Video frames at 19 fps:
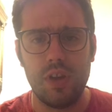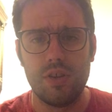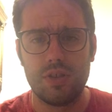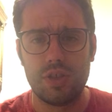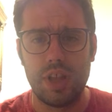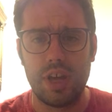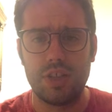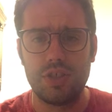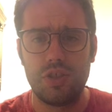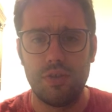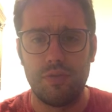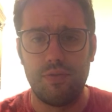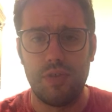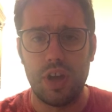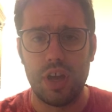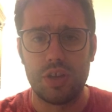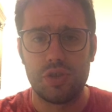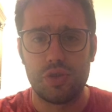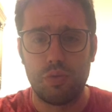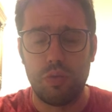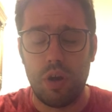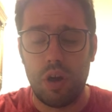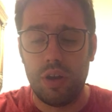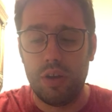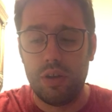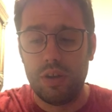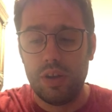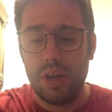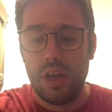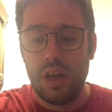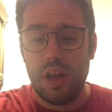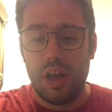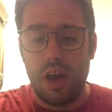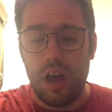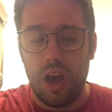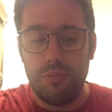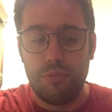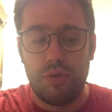So that's your first one.
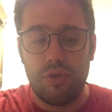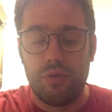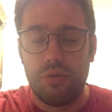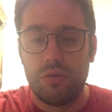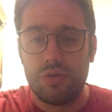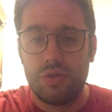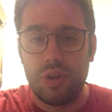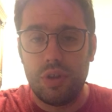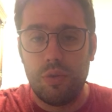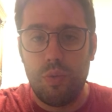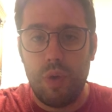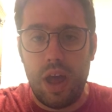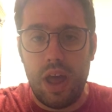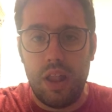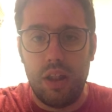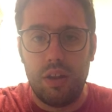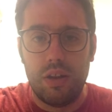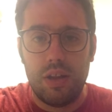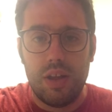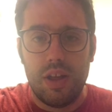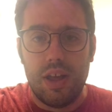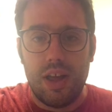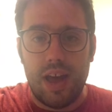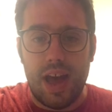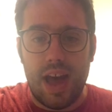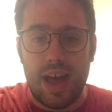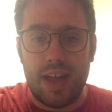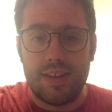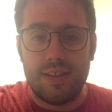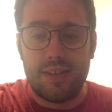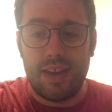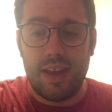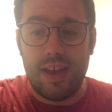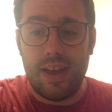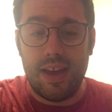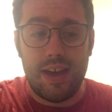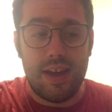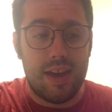I hope you're all doing well, and
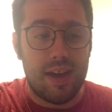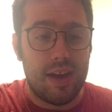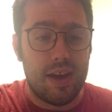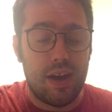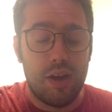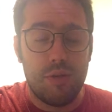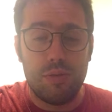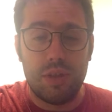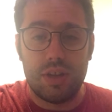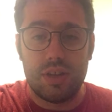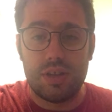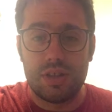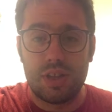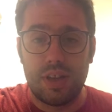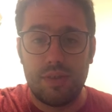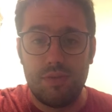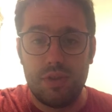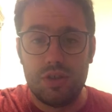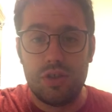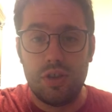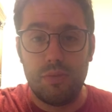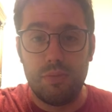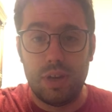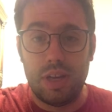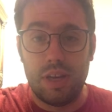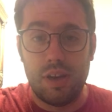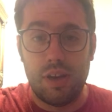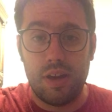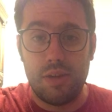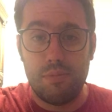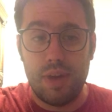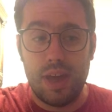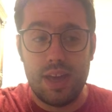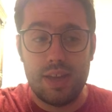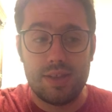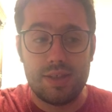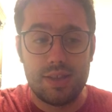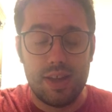I hope that doesn't give you too many
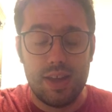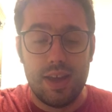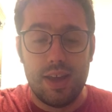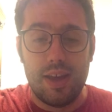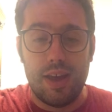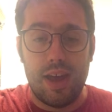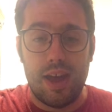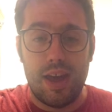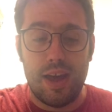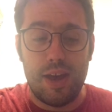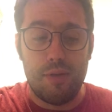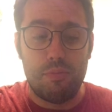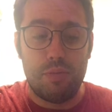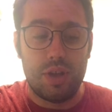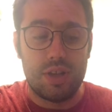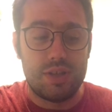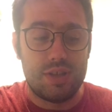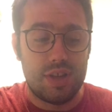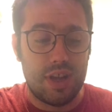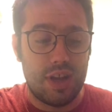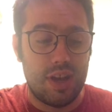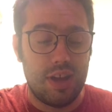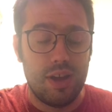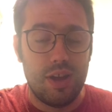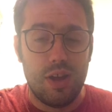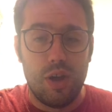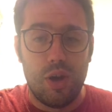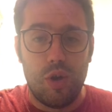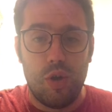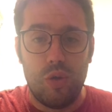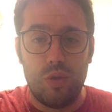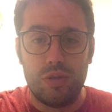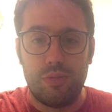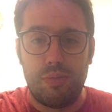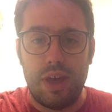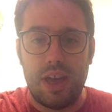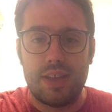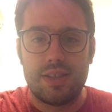nightmares. But all
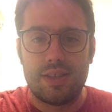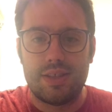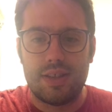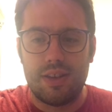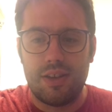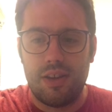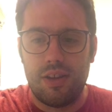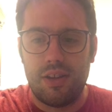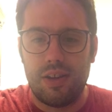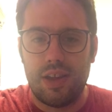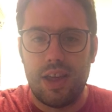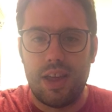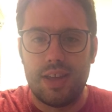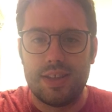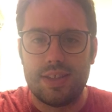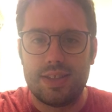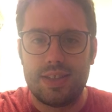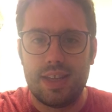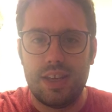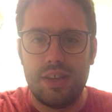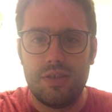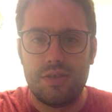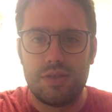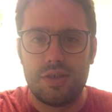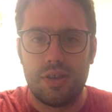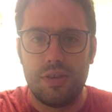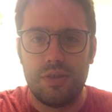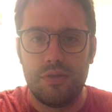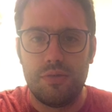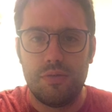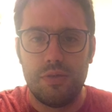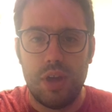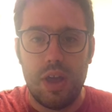the best, and I'll see you soon.